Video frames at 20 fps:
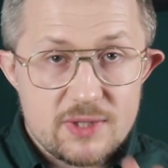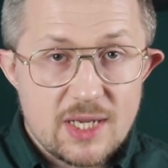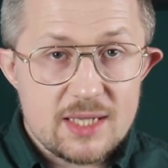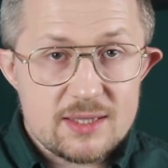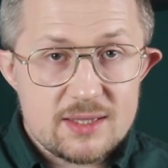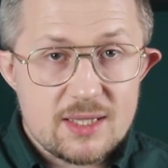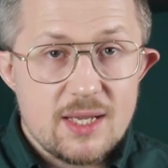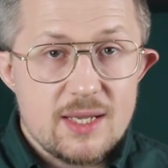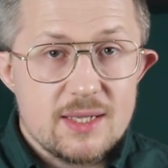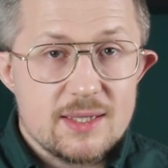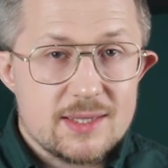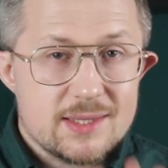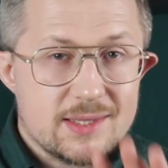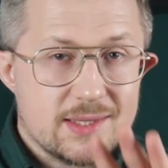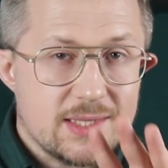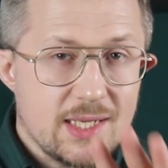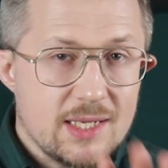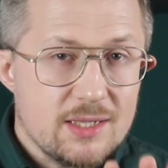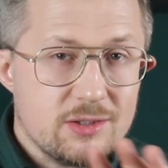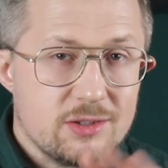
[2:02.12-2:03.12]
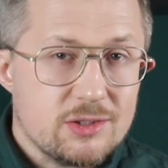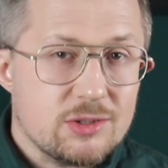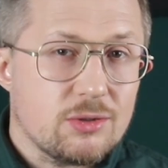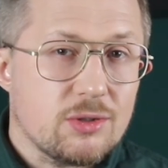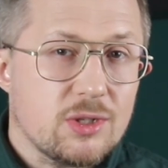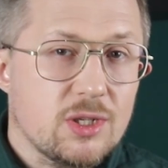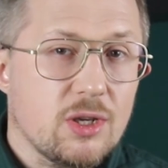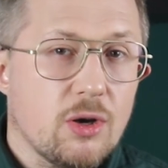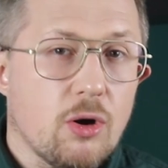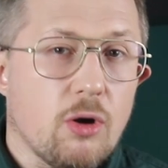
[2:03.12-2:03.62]
of that,
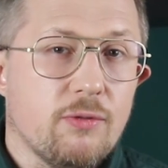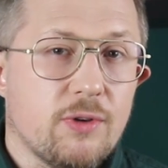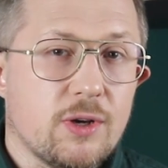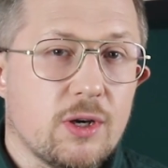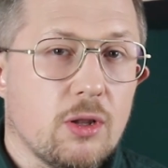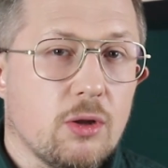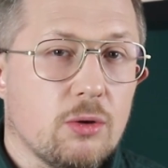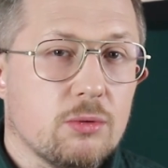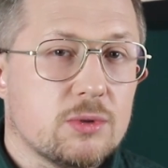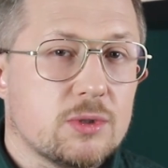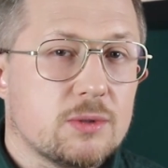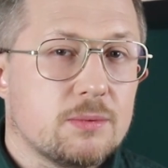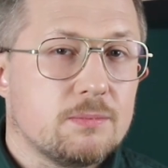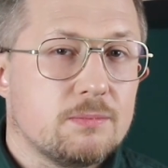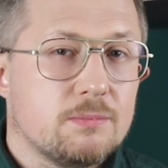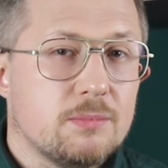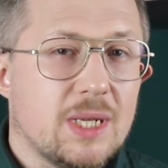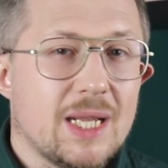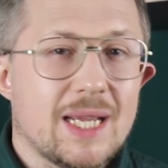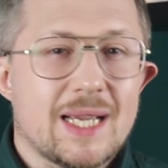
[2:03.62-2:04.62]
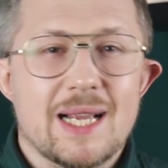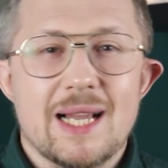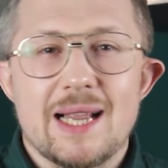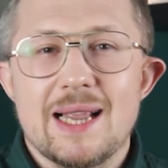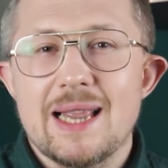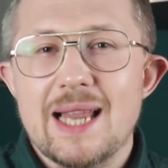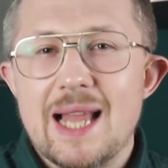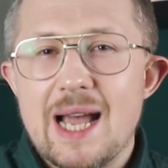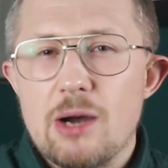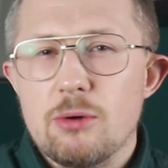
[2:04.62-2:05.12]
sensory overload, like a
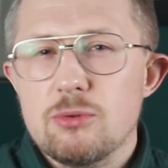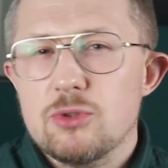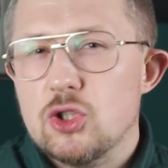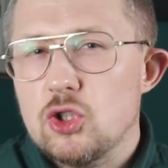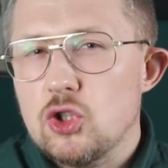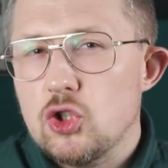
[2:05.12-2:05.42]
loud